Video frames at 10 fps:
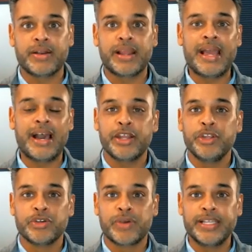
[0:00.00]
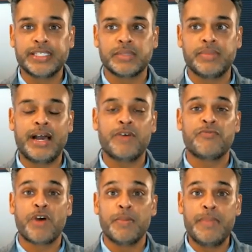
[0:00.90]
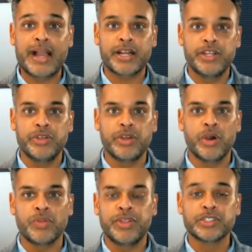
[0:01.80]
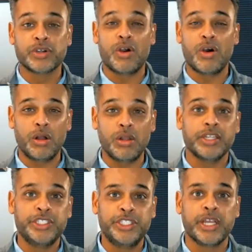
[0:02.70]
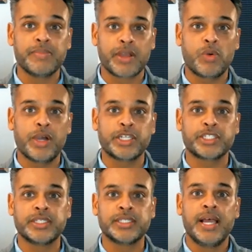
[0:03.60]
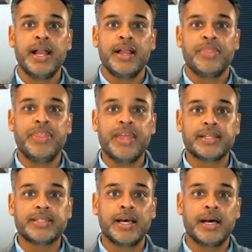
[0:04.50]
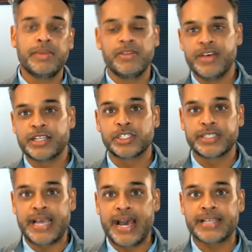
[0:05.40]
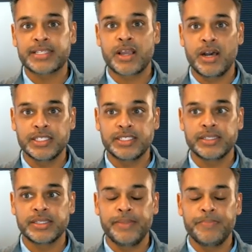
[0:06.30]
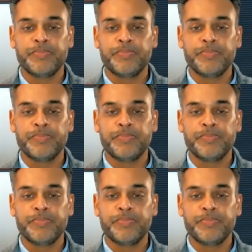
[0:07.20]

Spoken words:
And how do you trace them? How far back do you go? These are all legitimate questions that investors ask constantly.